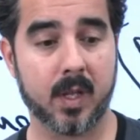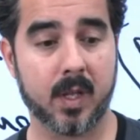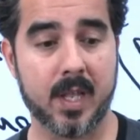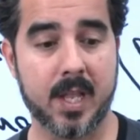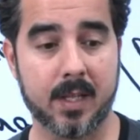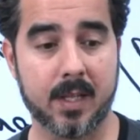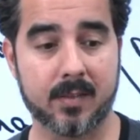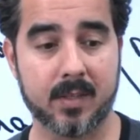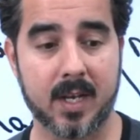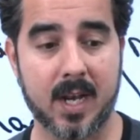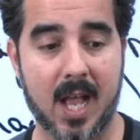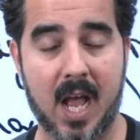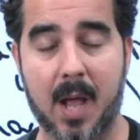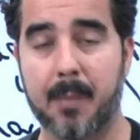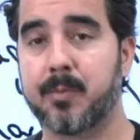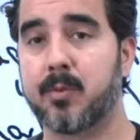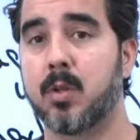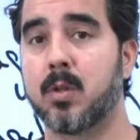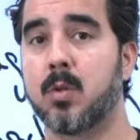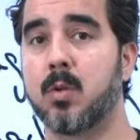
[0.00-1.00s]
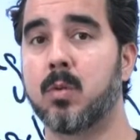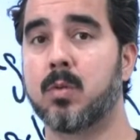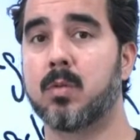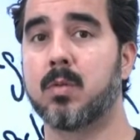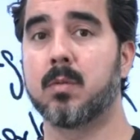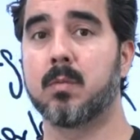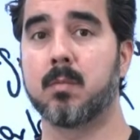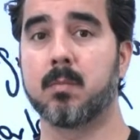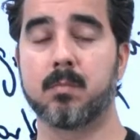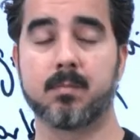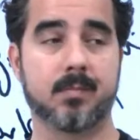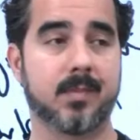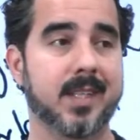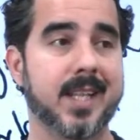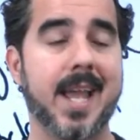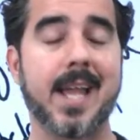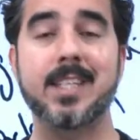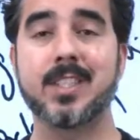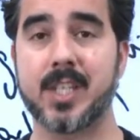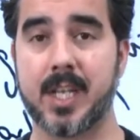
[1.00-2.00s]
he's an absolute
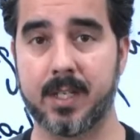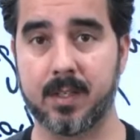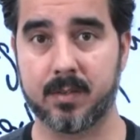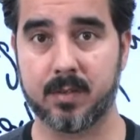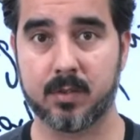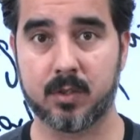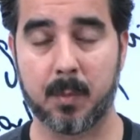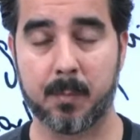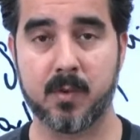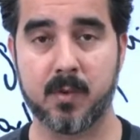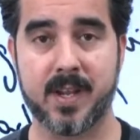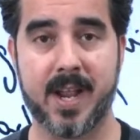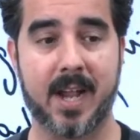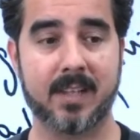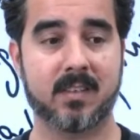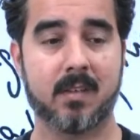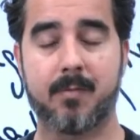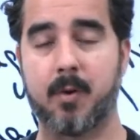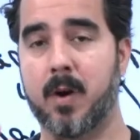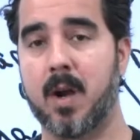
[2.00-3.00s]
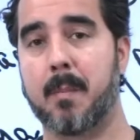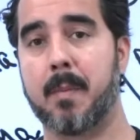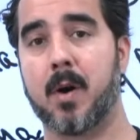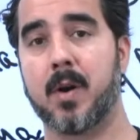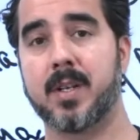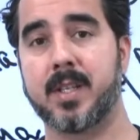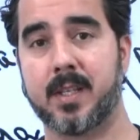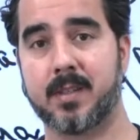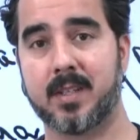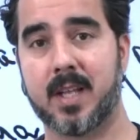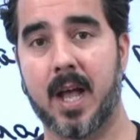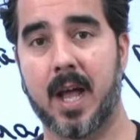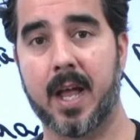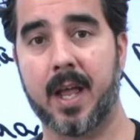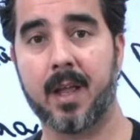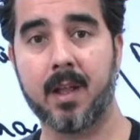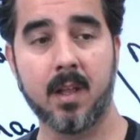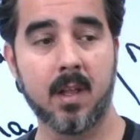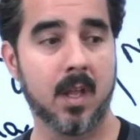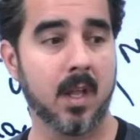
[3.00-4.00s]
legend. Some of you guys have heard about this
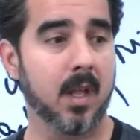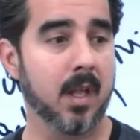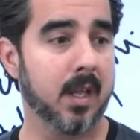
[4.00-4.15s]
guy.